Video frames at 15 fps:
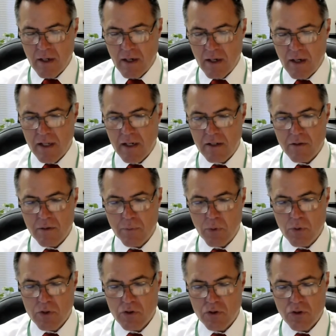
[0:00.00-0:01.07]
At the
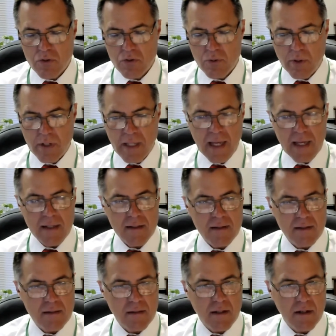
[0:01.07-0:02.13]
board's June
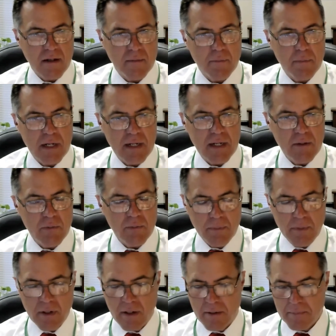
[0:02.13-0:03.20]
28th meeting,
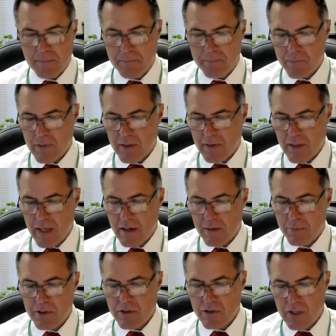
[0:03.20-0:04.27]
they had a
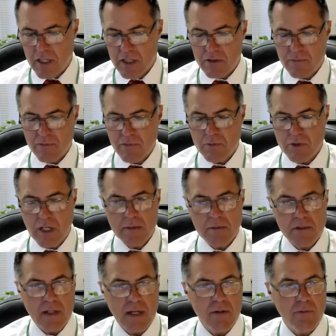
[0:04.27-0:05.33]
presentation from
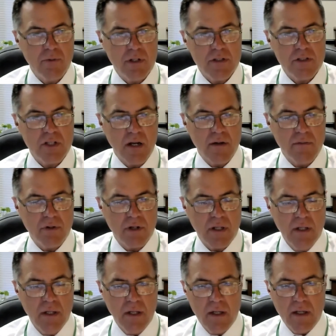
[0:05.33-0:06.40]
Jamestown
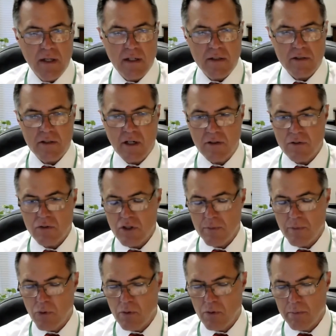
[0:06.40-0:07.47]
Rediscovery. And as Dr.
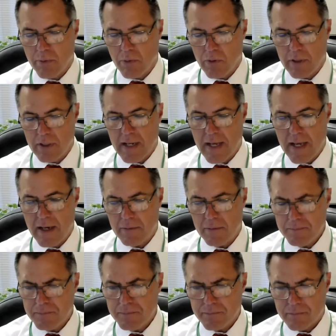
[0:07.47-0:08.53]
Jim Horn pointed
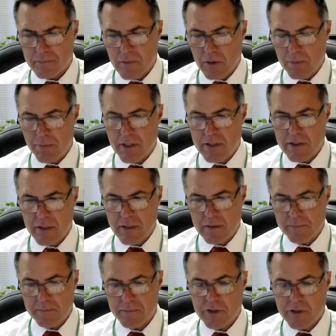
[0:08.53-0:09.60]
out, their president
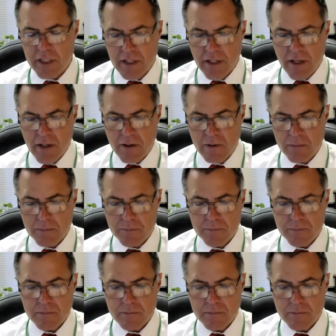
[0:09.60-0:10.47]
and CEO,